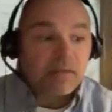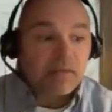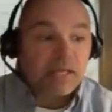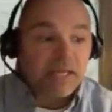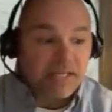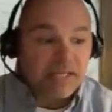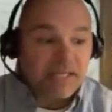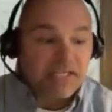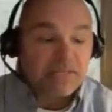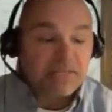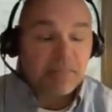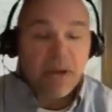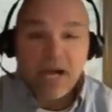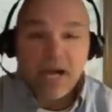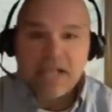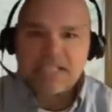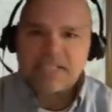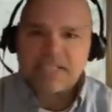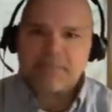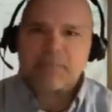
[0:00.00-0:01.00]
it is
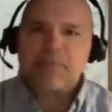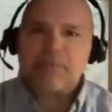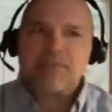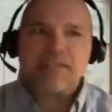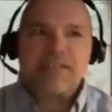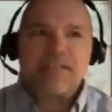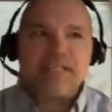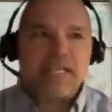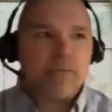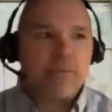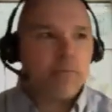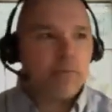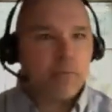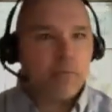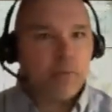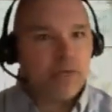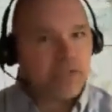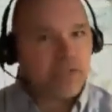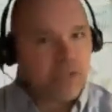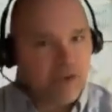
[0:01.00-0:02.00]
possible that they would
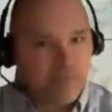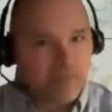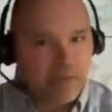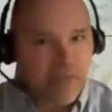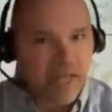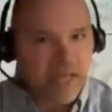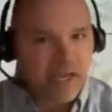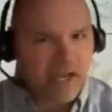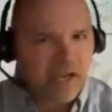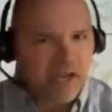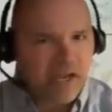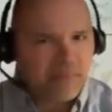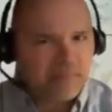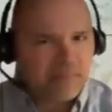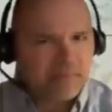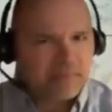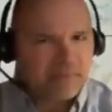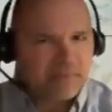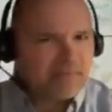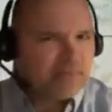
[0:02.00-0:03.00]
want to cover that up
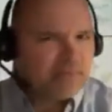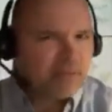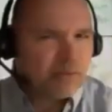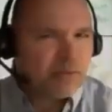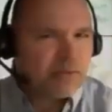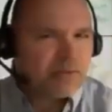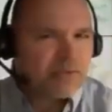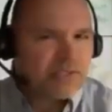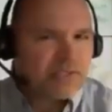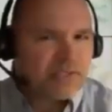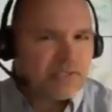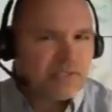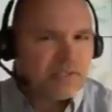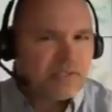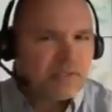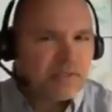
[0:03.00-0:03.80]
of course